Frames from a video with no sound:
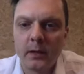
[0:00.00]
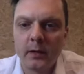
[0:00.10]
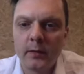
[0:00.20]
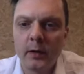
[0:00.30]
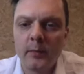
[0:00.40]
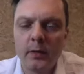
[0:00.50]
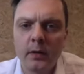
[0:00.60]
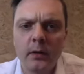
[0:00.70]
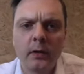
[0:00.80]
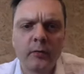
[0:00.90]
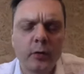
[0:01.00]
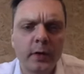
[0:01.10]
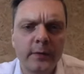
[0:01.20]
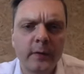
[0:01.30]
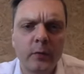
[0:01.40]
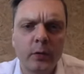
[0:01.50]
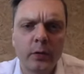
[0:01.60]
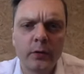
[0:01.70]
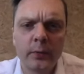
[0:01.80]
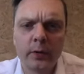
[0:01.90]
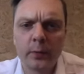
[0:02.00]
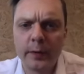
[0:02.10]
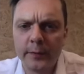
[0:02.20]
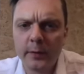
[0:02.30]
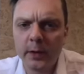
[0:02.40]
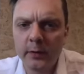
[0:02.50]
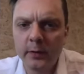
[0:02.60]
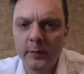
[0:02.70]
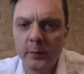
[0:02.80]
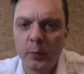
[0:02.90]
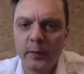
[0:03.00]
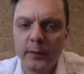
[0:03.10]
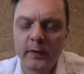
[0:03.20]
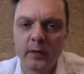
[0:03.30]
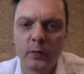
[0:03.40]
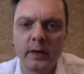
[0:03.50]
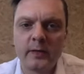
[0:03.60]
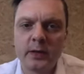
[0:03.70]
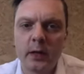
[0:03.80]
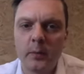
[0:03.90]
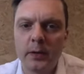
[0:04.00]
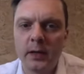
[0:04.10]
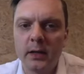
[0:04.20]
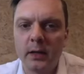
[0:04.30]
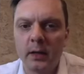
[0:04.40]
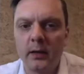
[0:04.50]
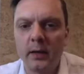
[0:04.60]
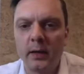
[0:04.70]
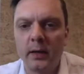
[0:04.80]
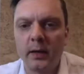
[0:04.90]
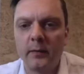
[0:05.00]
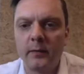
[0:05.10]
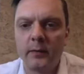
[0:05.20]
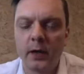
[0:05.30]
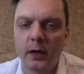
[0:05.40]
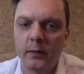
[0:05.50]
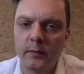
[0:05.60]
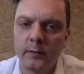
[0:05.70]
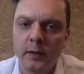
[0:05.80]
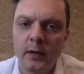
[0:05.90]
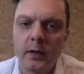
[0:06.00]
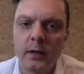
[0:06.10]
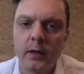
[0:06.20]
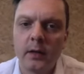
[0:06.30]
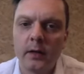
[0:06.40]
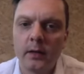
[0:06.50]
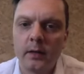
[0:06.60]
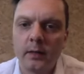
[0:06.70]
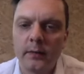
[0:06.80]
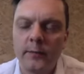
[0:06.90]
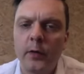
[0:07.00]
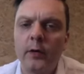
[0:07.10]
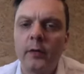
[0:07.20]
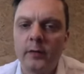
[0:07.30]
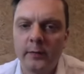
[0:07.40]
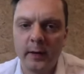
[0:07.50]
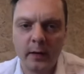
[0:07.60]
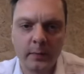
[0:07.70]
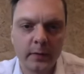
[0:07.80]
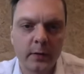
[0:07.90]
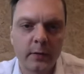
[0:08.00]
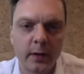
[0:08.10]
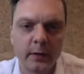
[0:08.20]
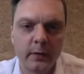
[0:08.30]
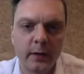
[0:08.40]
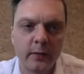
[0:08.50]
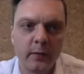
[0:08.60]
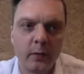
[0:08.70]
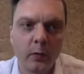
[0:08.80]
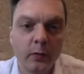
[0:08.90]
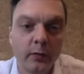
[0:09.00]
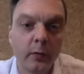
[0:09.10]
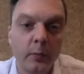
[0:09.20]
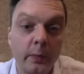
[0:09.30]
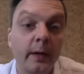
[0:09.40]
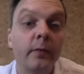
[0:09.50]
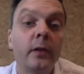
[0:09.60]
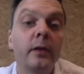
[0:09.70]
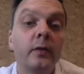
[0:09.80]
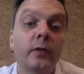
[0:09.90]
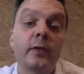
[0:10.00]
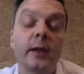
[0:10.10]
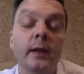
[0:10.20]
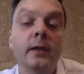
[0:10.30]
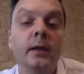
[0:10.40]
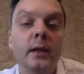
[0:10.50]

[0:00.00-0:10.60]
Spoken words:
So I'm not sure if everyone knows what a Wilfa grinder is, but Wilfa is a Norwegian company, and they have kind of further developed a grinder that also Brewers used to sell.